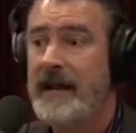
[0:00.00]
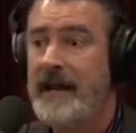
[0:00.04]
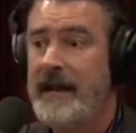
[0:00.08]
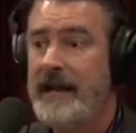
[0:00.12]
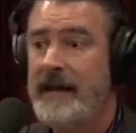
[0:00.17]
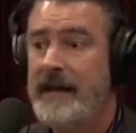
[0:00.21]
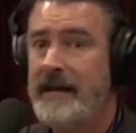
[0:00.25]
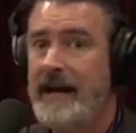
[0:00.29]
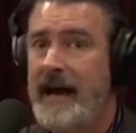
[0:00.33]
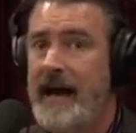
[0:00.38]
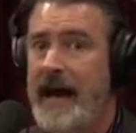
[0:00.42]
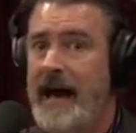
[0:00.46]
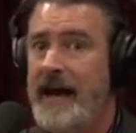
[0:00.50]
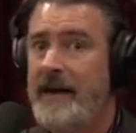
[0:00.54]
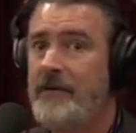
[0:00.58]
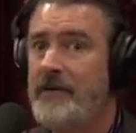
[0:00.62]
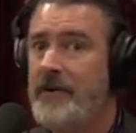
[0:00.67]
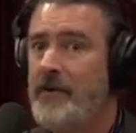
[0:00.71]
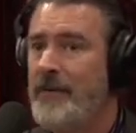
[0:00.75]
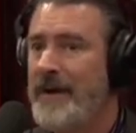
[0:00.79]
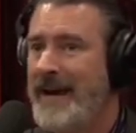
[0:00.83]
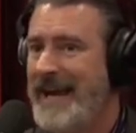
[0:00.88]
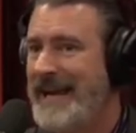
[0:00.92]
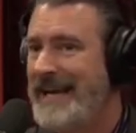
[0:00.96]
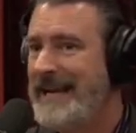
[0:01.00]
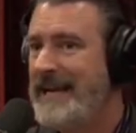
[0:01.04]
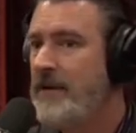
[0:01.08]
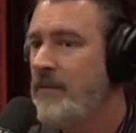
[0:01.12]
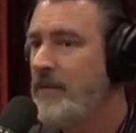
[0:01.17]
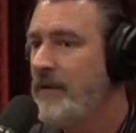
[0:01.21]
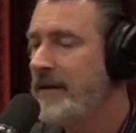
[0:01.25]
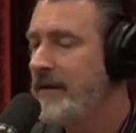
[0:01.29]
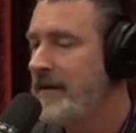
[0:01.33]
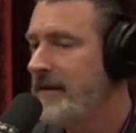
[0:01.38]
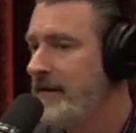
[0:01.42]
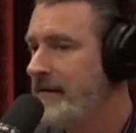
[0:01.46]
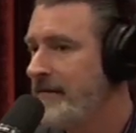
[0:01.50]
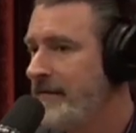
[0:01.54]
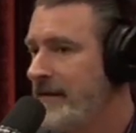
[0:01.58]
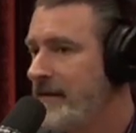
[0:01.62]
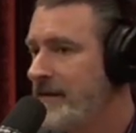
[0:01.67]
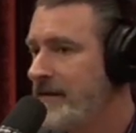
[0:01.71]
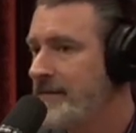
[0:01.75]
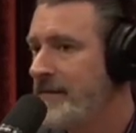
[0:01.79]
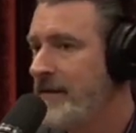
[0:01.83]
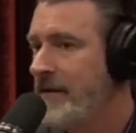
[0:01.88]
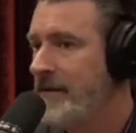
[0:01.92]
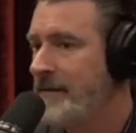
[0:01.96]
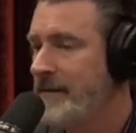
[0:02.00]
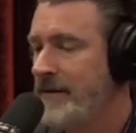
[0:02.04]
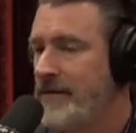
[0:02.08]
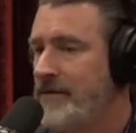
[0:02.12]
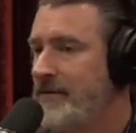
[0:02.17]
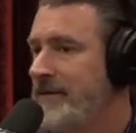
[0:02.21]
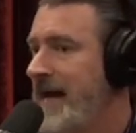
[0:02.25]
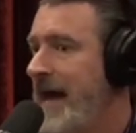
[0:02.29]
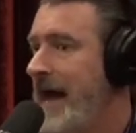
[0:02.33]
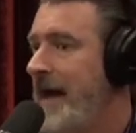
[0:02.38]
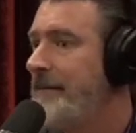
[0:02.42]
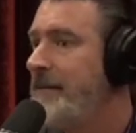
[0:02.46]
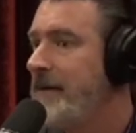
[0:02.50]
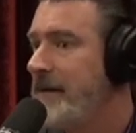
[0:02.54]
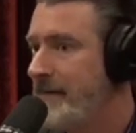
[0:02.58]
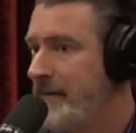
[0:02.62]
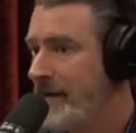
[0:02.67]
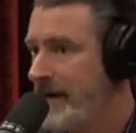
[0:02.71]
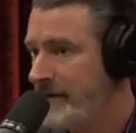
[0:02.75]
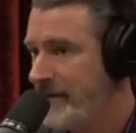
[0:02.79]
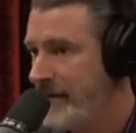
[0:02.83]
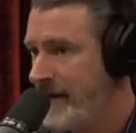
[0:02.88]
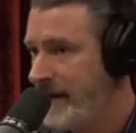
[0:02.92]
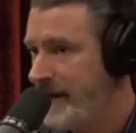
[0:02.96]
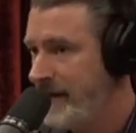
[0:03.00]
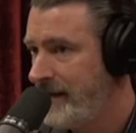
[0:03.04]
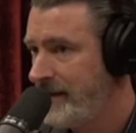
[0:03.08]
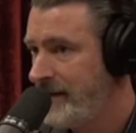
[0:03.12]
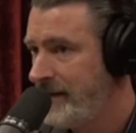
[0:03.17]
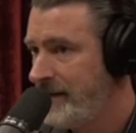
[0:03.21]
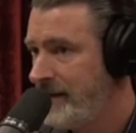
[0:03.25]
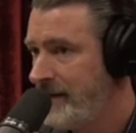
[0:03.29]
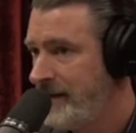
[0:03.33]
And I don't know anyone at the Defense Department who's happy about that.